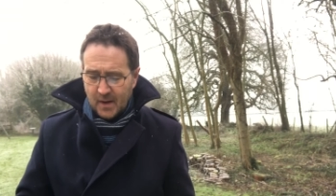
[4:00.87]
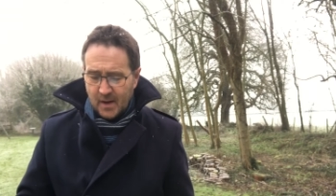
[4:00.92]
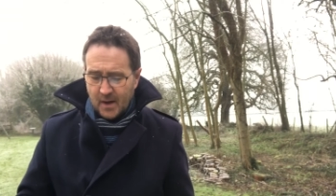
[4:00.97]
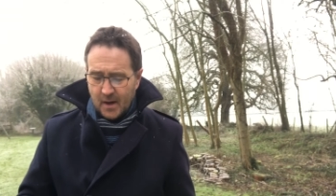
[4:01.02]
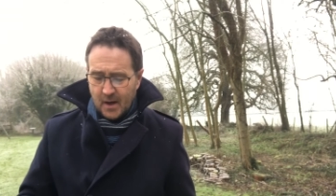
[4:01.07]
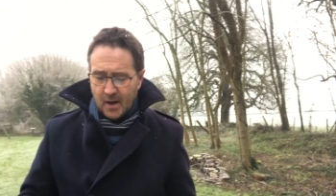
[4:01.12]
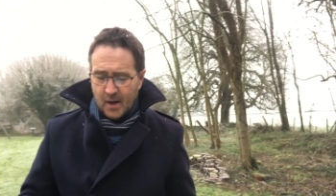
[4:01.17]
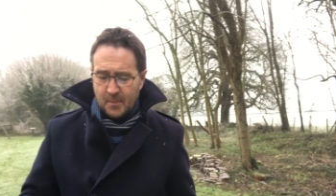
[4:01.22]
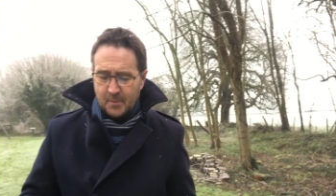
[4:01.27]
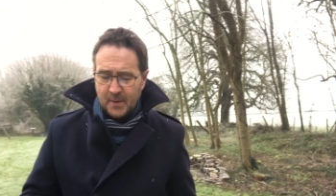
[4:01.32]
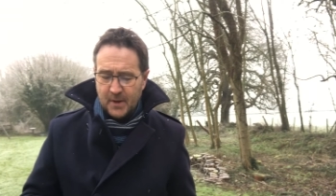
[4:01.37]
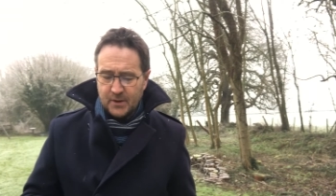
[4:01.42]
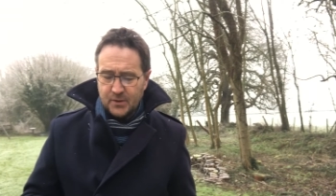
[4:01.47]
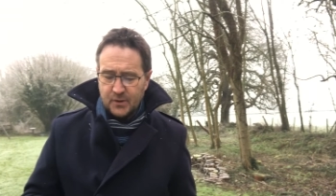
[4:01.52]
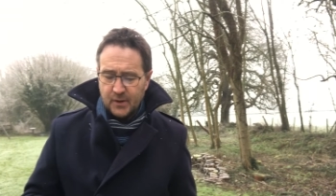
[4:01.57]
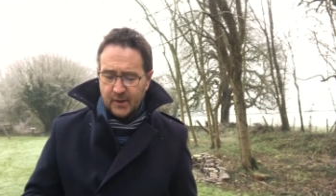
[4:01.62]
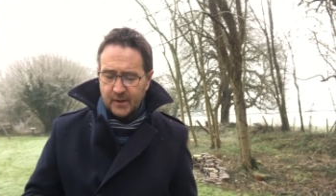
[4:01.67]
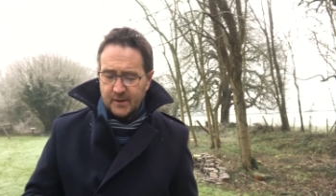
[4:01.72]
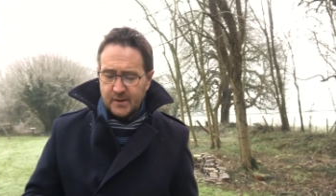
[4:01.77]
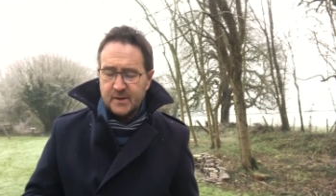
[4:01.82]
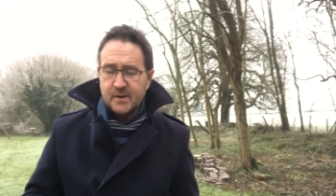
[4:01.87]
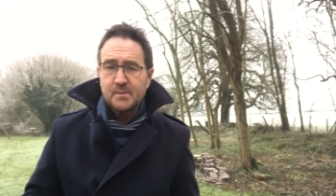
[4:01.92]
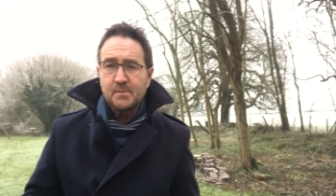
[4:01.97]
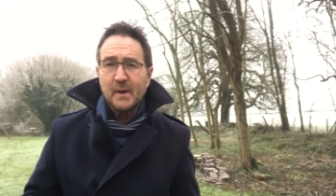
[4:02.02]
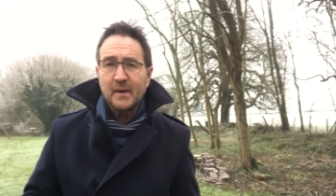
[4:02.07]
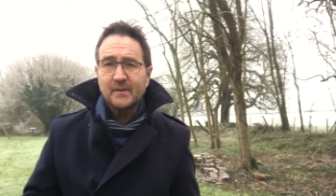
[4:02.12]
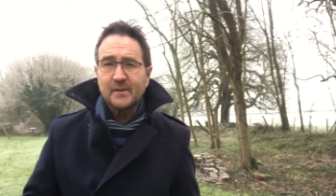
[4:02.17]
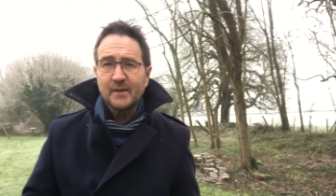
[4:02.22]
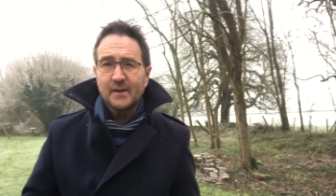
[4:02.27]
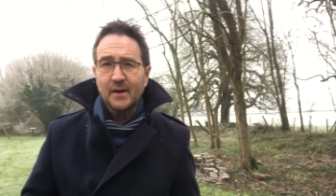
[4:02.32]
Uh, Bedřich
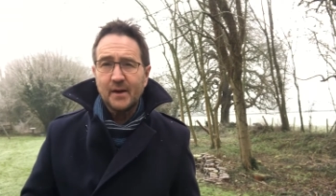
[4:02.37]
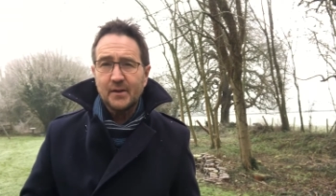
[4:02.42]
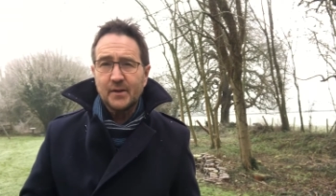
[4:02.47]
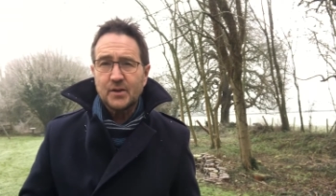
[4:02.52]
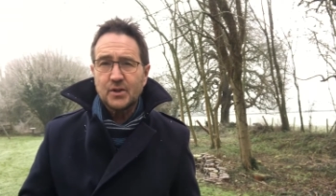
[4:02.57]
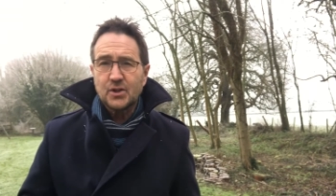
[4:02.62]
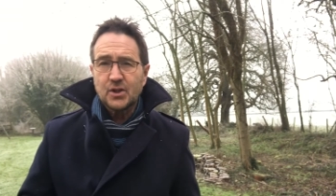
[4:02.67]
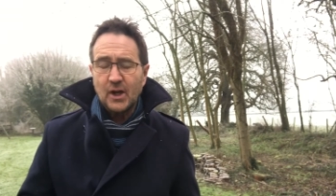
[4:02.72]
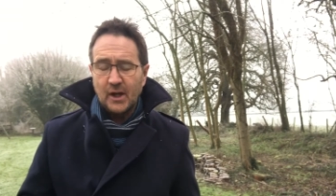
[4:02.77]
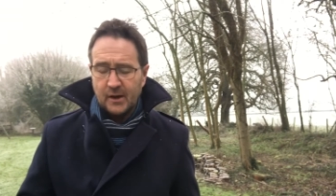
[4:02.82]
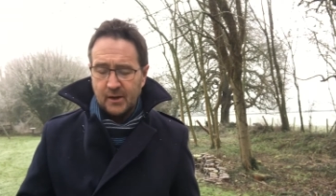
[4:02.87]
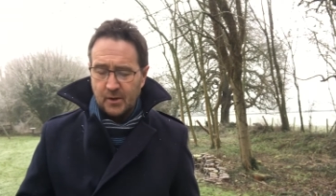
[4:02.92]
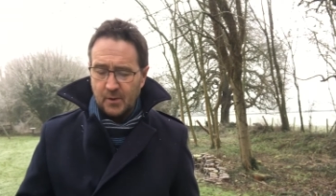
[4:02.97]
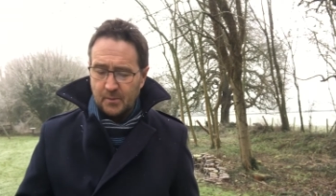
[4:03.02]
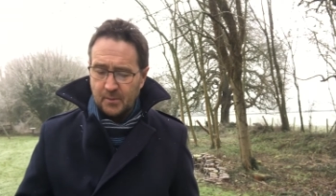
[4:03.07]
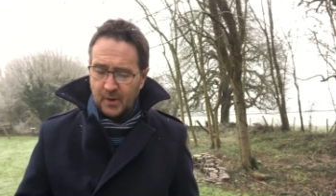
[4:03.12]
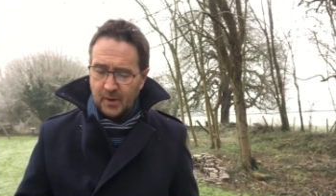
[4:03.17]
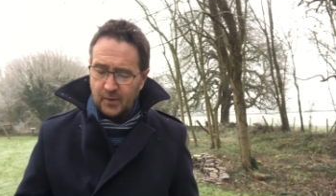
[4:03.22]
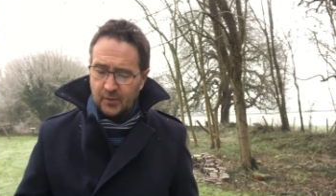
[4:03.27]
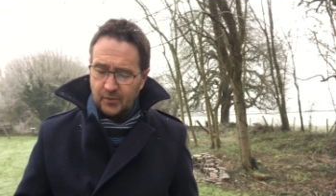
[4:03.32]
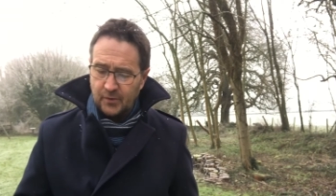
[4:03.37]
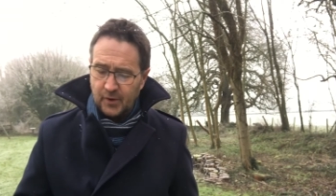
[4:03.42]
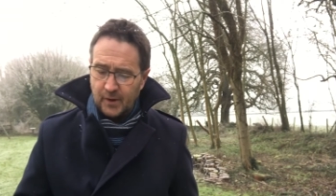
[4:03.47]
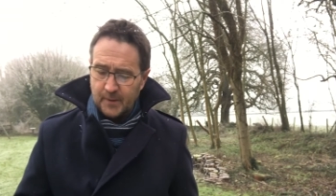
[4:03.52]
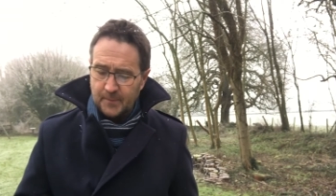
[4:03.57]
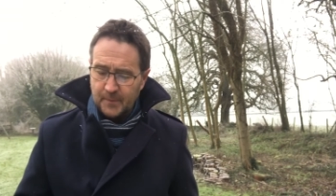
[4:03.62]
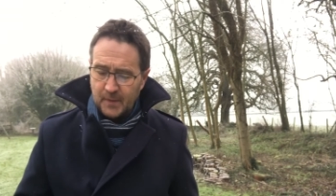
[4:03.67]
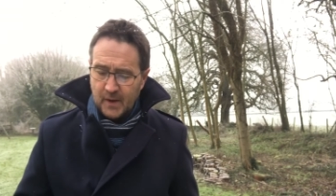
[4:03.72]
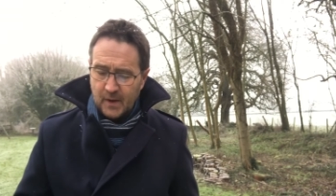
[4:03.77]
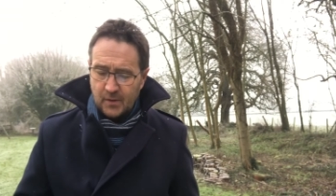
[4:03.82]
Smetana, the Czech composer,
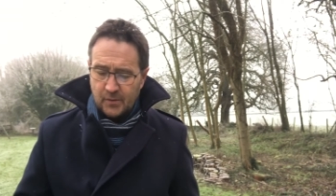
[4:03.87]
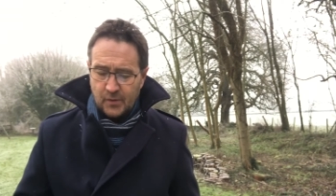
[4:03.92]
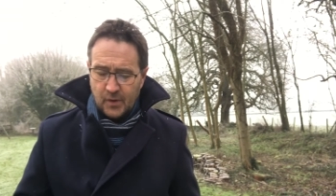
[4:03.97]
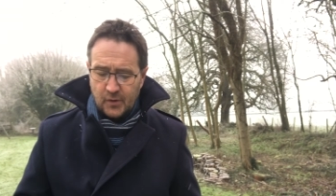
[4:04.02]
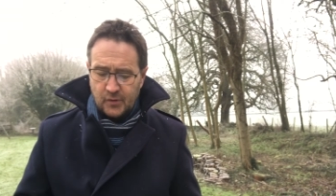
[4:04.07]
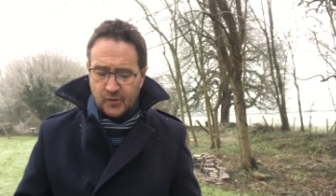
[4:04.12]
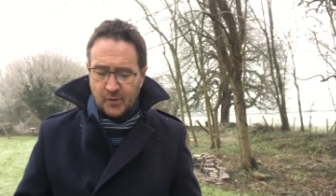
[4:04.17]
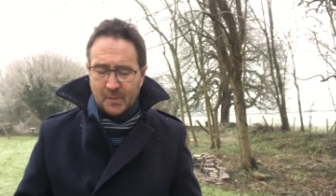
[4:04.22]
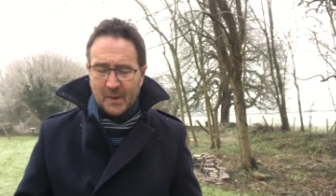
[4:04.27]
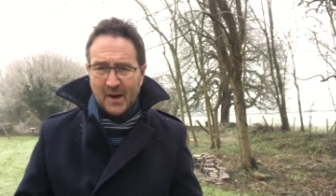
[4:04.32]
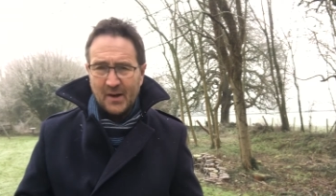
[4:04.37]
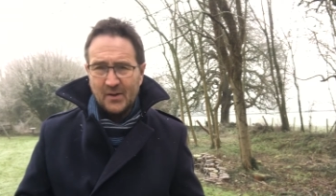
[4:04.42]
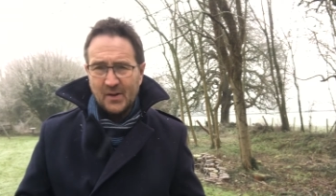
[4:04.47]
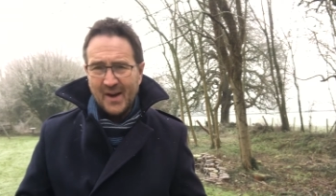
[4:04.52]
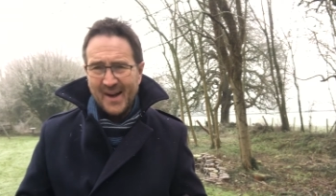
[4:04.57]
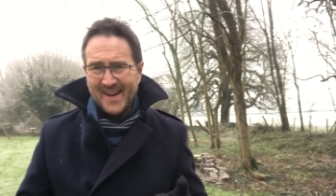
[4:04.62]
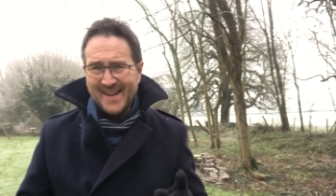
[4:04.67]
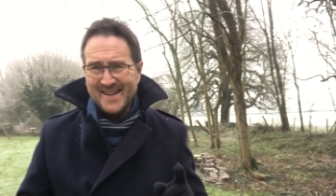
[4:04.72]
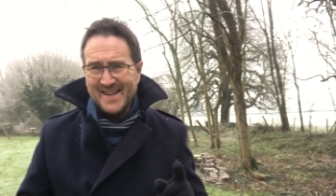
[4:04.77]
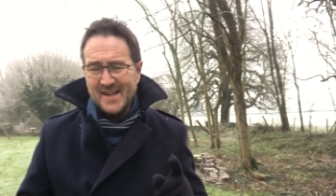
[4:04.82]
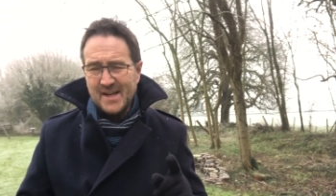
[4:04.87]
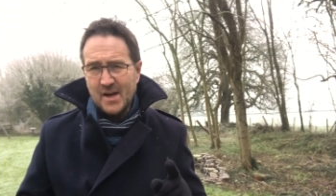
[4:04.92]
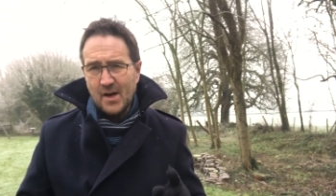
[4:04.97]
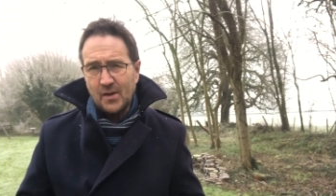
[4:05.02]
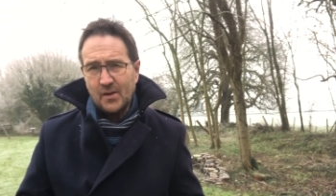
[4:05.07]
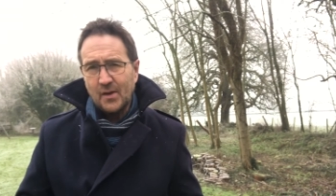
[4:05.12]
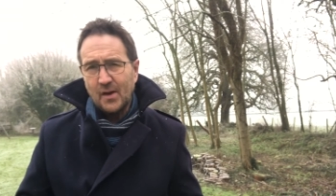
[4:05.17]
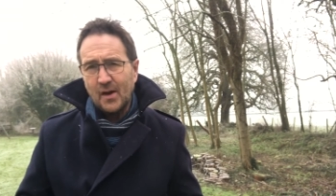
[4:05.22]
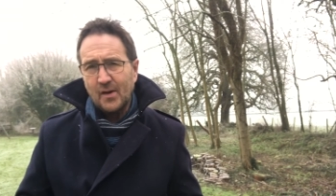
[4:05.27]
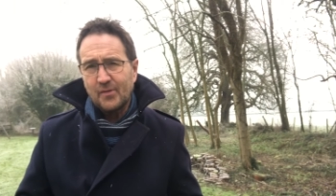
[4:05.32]
wrote about
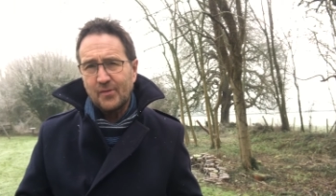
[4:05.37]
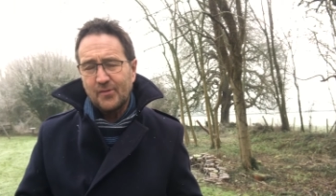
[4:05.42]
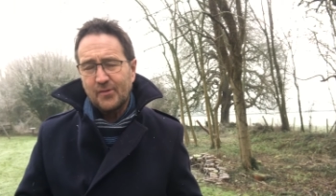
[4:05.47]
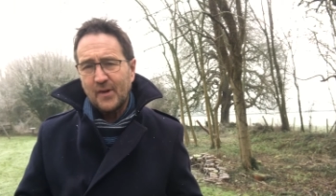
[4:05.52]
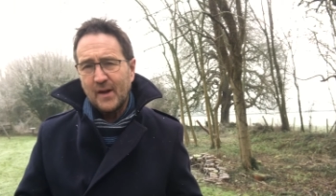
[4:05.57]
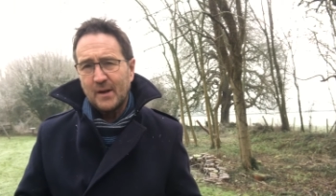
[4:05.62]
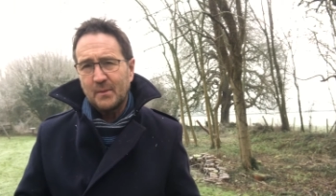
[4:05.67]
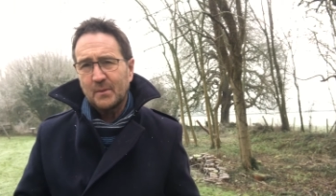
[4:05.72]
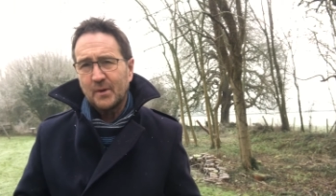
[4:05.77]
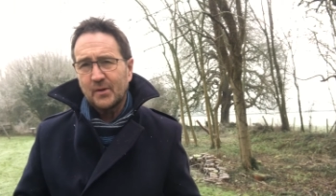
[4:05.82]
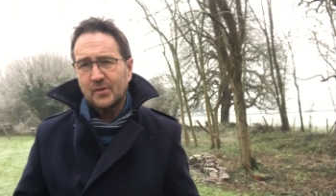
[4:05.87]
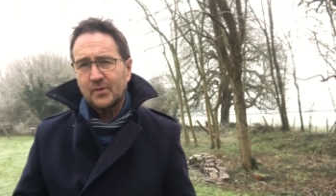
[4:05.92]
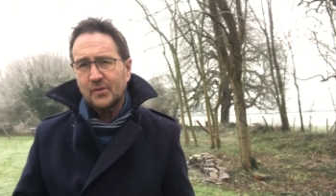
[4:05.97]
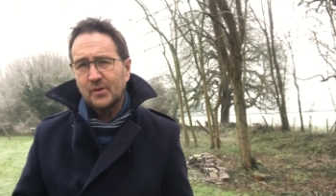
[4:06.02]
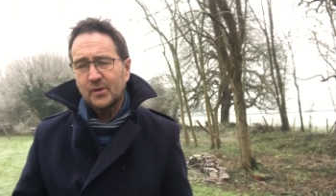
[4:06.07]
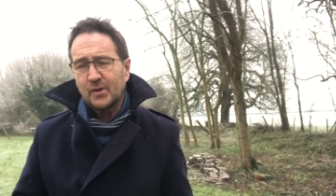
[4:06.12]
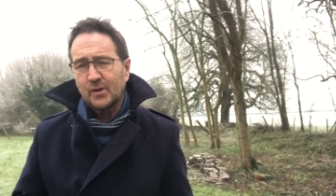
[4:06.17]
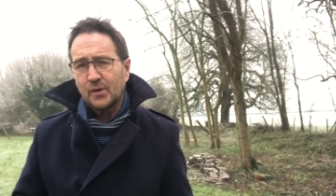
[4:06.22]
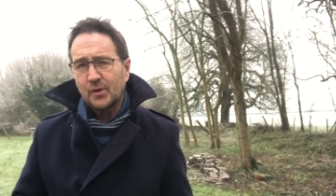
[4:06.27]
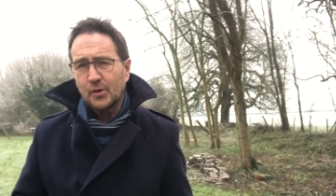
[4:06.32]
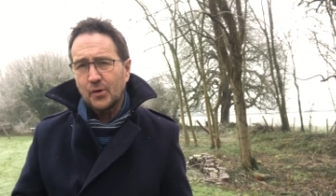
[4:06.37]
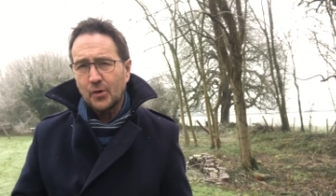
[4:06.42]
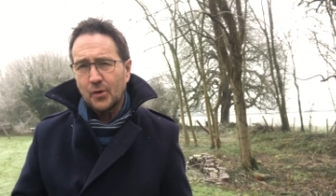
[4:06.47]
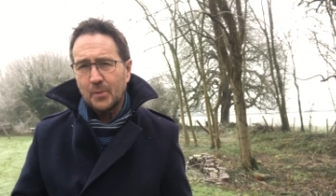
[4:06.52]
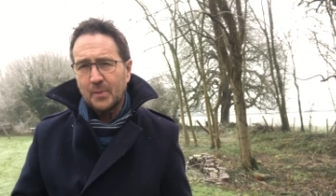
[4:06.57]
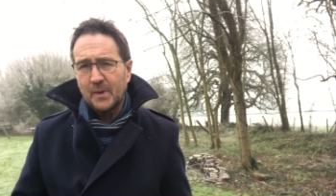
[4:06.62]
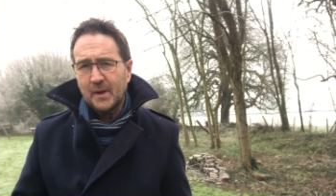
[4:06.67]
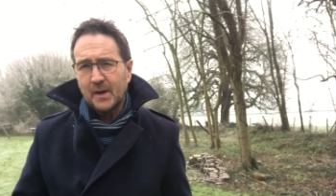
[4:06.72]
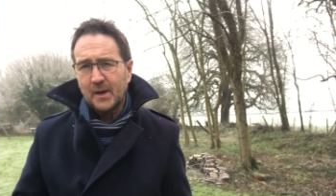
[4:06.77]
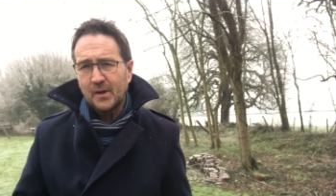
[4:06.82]
another famous
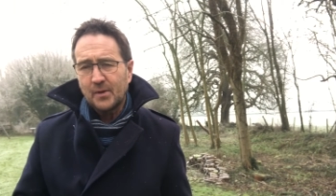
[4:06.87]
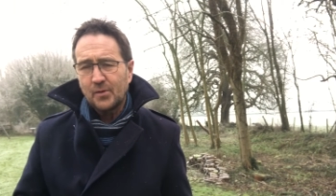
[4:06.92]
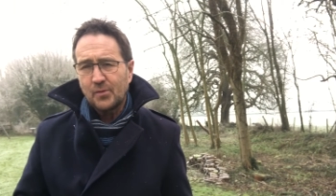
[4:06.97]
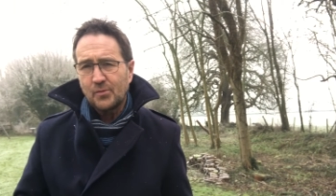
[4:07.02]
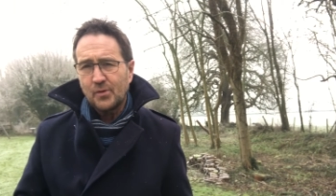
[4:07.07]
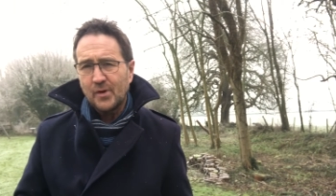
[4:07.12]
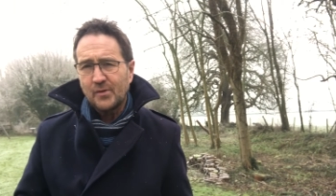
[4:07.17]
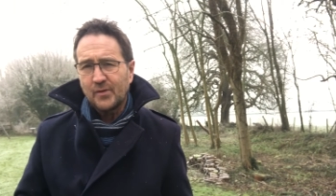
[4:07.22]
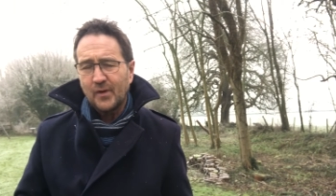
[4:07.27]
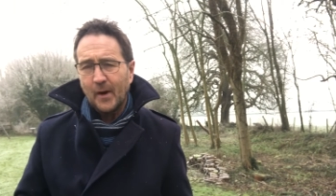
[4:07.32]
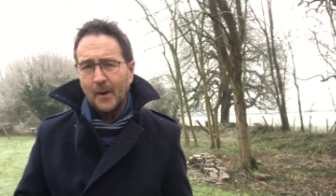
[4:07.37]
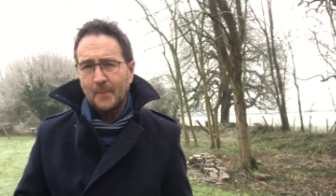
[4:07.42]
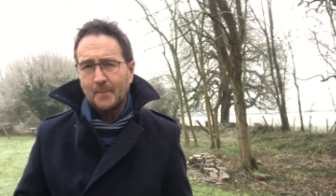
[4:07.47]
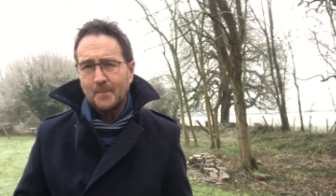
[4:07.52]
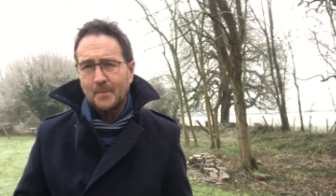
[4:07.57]
European river.